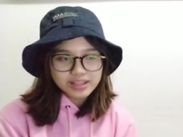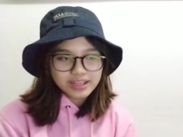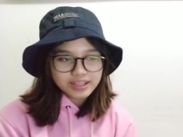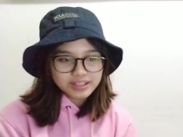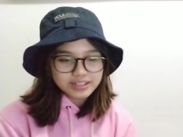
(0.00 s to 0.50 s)

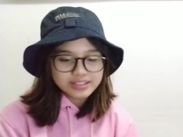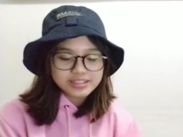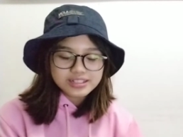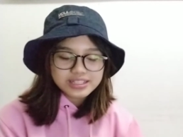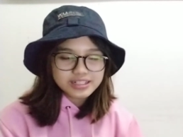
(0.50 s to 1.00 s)
Like,
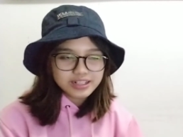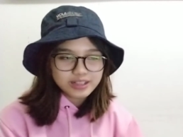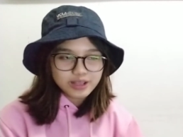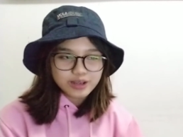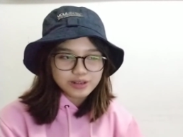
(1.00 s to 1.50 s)
he's just
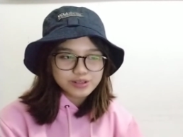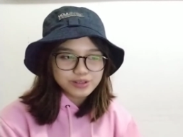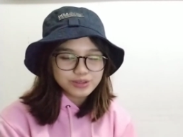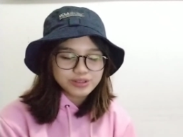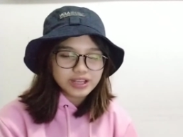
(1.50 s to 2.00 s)
sitting there,
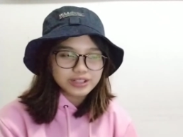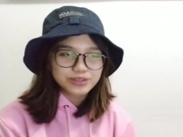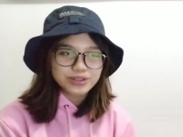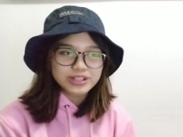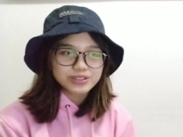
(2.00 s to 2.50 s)
like,
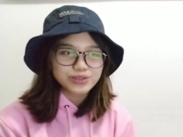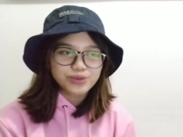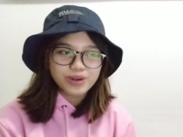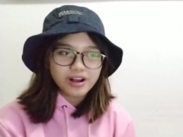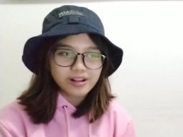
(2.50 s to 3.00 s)
looking
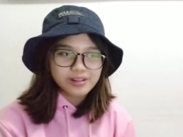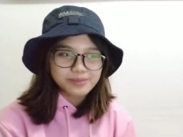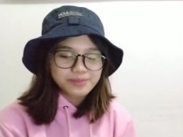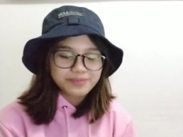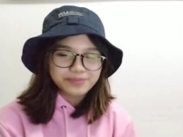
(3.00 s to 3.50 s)
so
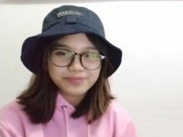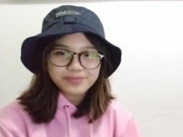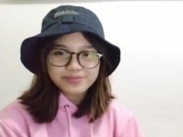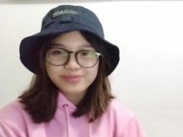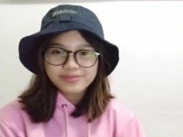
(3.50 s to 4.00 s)
calm.
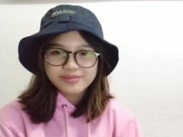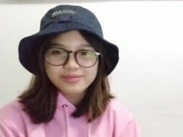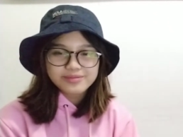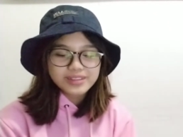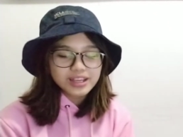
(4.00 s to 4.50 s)

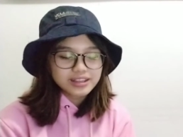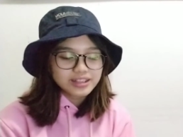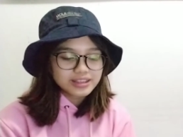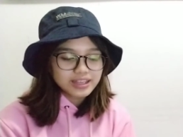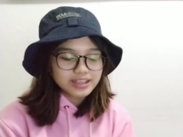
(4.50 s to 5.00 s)
And
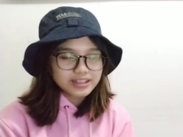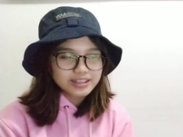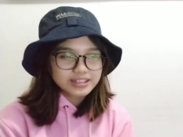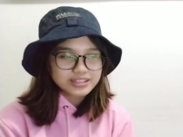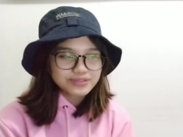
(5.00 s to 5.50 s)
then like,
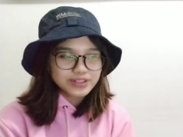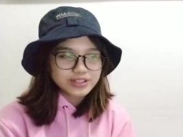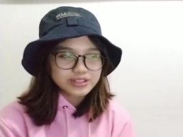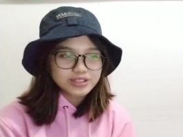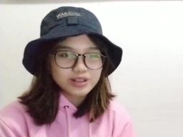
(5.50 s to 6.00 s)
his
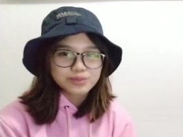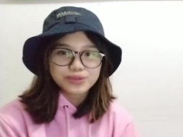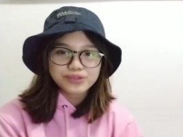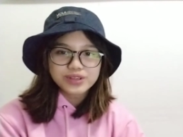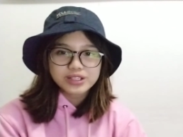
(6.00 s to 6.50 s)
fingers are
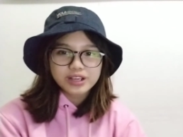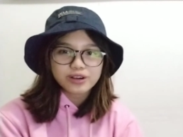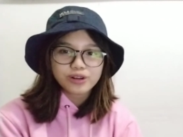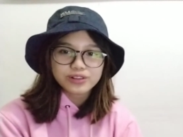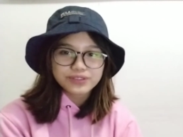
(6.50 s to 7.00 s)
moving
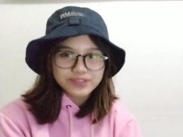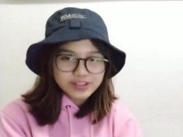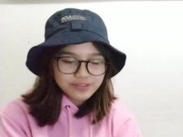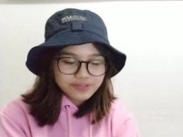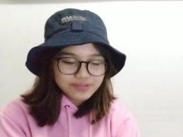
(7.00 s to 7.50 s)
like all over